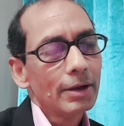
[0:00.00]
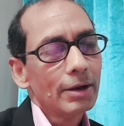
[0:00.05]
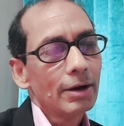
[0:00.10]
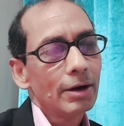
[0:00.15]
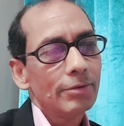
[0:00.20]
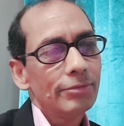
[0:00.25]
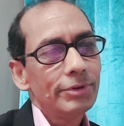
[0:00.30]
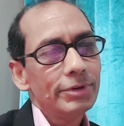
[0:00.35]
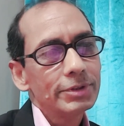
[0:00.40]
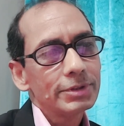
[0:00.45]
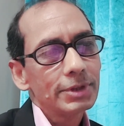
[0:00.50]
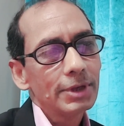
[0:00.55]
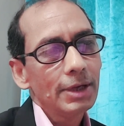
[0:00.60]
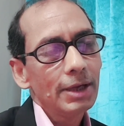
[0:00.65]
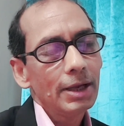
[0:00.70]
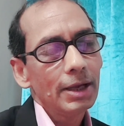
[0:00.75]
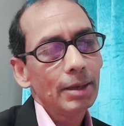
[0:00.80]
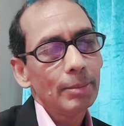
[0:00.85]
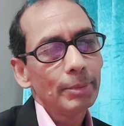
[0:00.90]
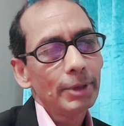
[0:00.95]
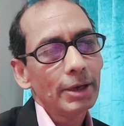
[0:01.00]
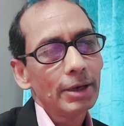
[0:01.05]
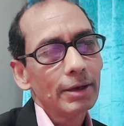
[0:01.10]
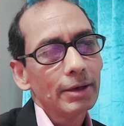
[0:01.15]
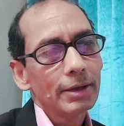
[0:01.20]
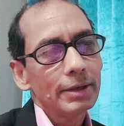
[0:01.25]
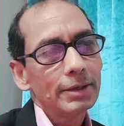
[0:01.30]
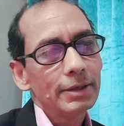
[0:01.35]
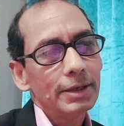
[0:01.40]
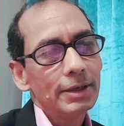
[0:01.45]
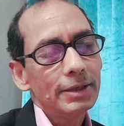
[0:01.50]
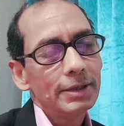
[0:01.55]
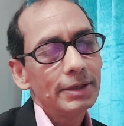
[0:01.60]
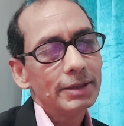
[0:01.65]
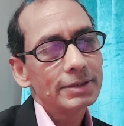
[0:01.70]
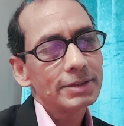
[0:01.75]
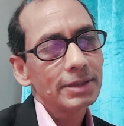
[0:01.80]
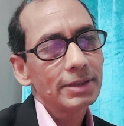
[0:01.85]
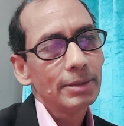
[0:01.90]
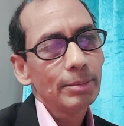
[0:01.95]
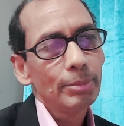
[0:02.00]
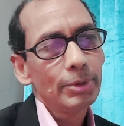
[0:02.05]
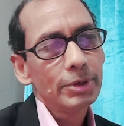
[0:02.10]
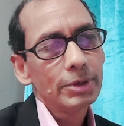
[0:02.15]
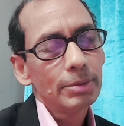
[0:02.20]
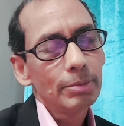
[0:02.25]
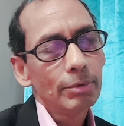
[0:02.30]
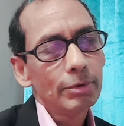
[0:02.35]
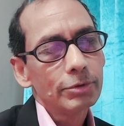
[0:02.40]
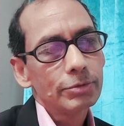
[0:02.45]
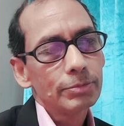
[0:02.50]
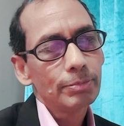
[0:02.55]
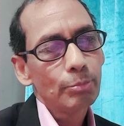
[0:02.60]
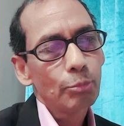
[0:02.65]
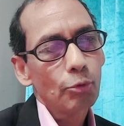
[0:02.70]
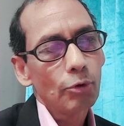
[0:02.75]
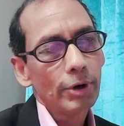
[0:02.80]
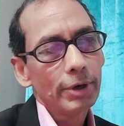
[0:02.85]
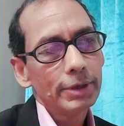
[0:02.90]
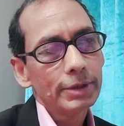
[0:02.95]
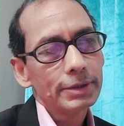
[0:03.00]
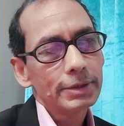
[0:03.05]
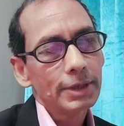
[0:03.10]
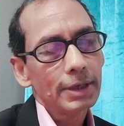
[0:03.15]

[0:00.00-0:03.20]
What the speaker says: Obviously, it's a debatable point,